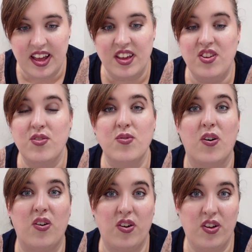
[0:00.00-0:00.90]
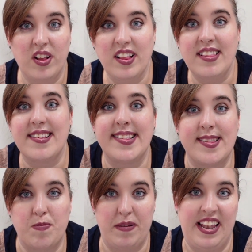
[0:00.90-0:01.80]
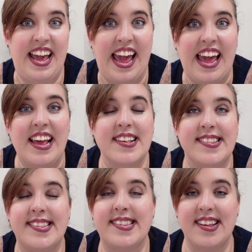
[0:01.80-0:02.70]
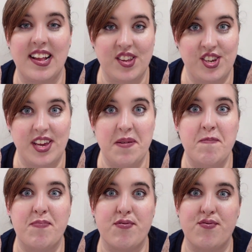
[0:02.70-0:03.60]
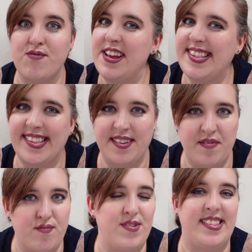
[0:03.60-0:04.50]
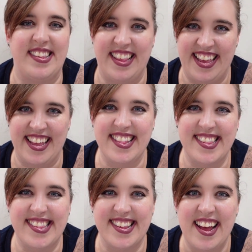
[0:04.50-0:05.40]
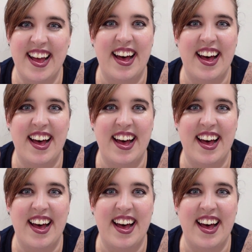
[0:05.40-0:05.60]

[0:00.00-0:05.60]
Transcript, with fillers: you all display such impressive resilience